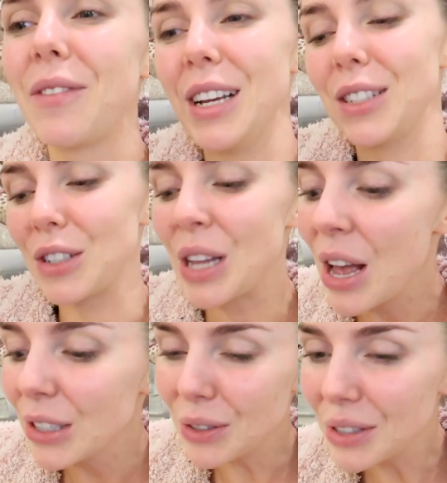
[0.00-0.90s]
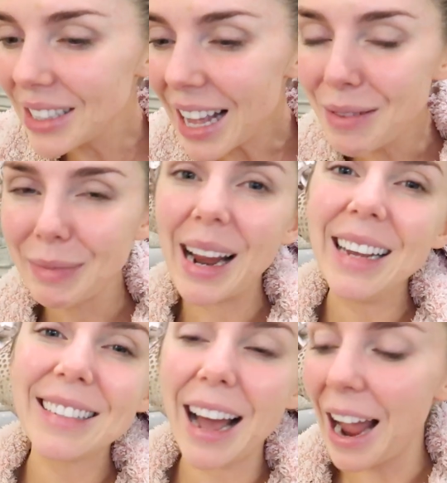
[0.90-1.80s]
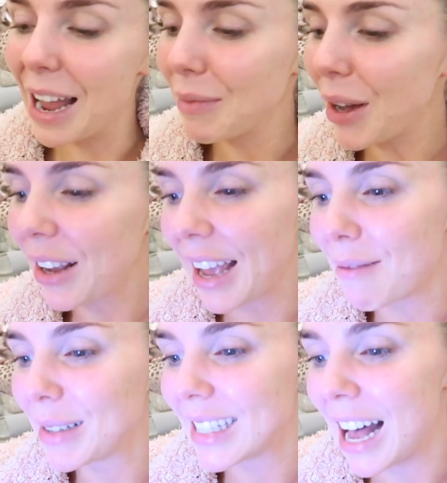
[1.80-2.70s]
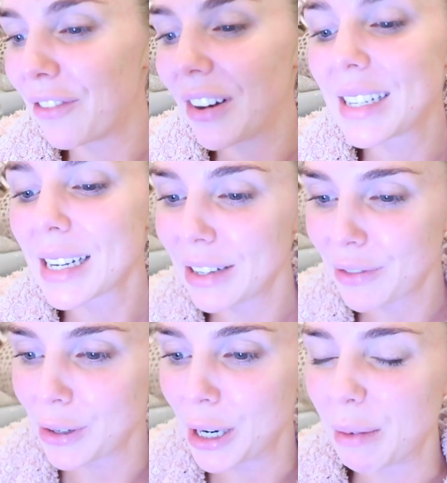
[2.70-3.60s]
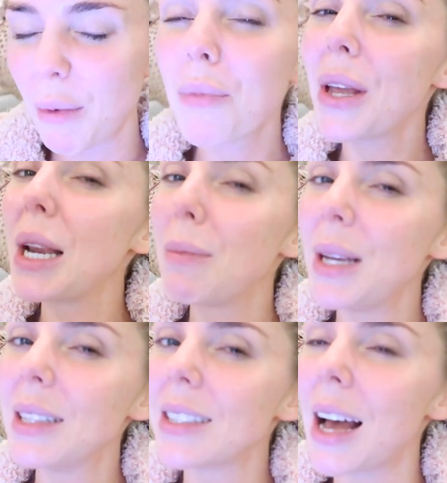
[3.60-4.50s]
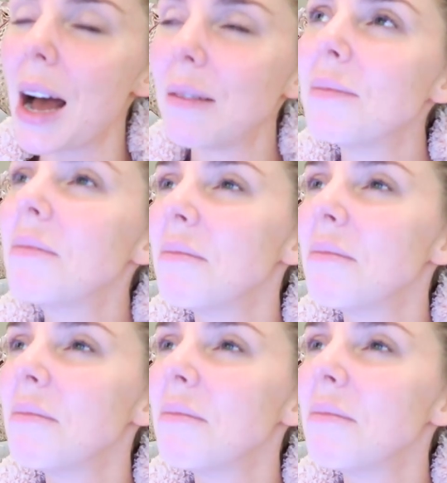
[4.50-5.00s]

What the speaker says: Fingers crossed. So to celebrate, I am going to get myself a Deliveroo. I'm thinking a pizza.